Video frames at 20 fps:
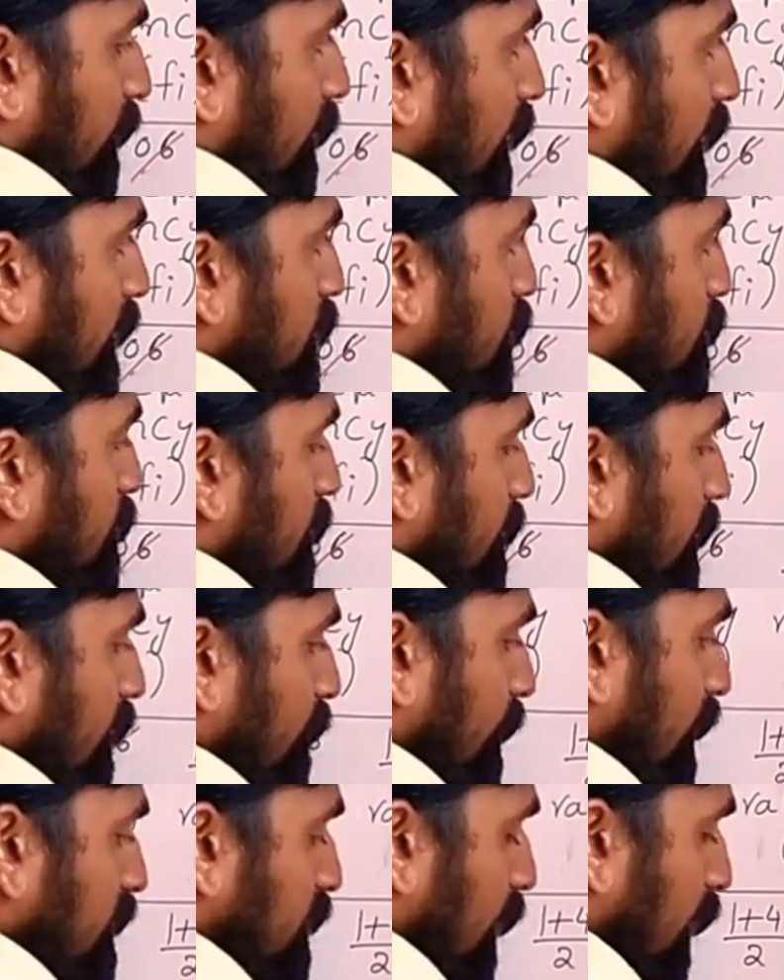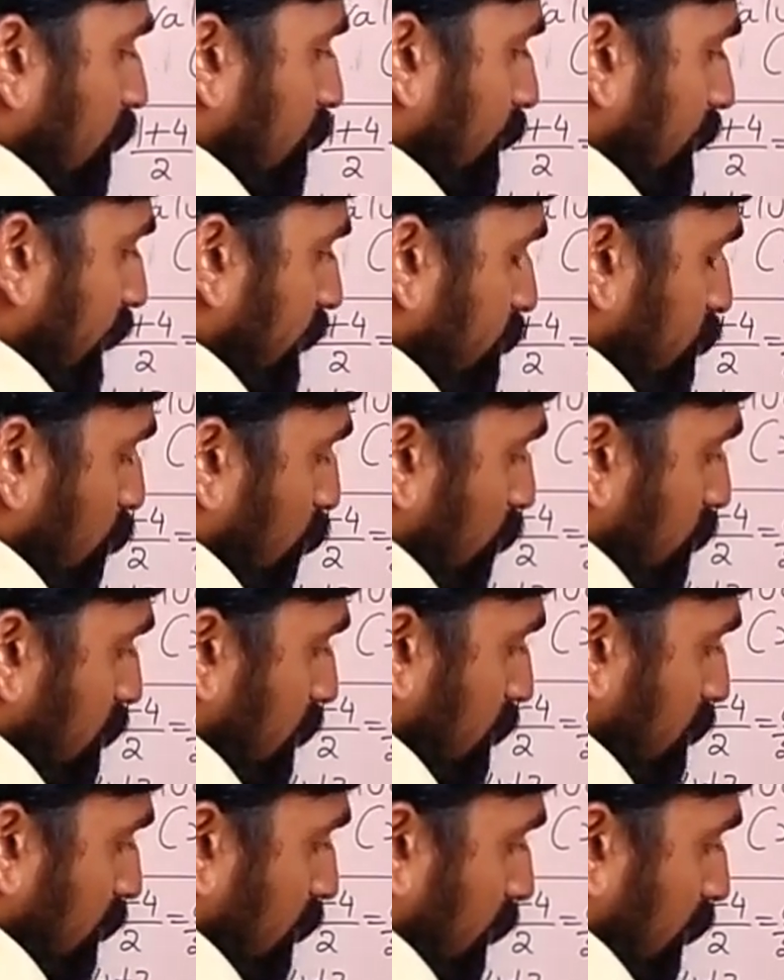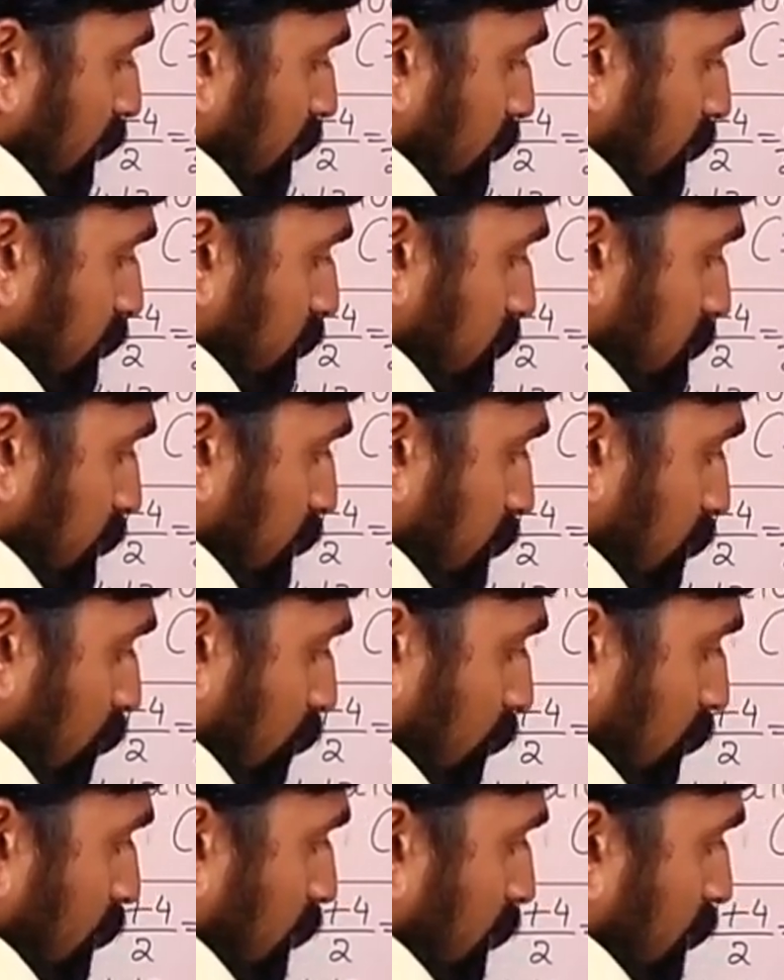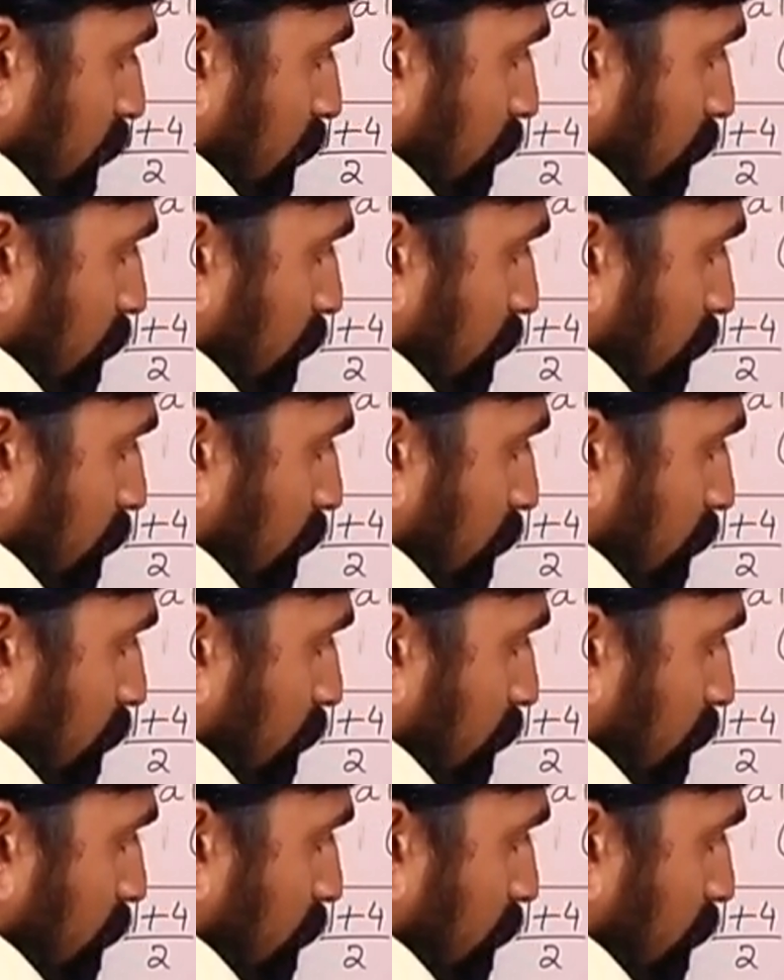assumed mean, means already I told that here 0